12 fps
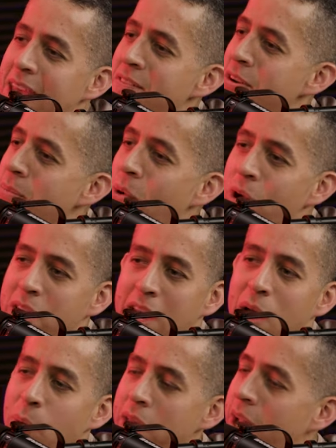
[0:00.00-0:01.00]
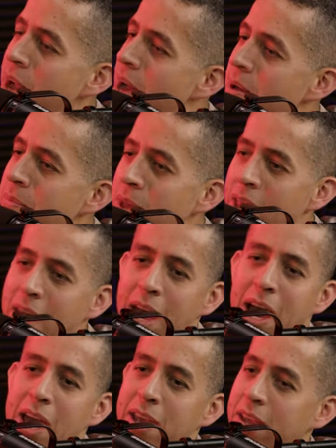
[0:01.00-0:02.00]
Every morning I wake up,
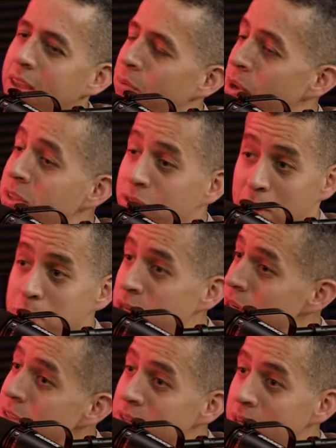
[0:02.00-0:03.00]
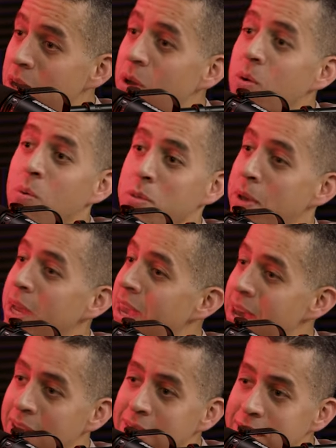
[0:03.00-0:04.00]
I read scriptures, you know, with my
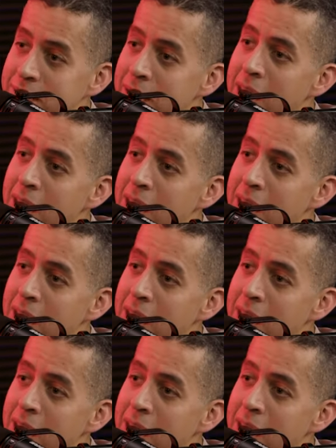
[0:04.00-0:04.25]
kids.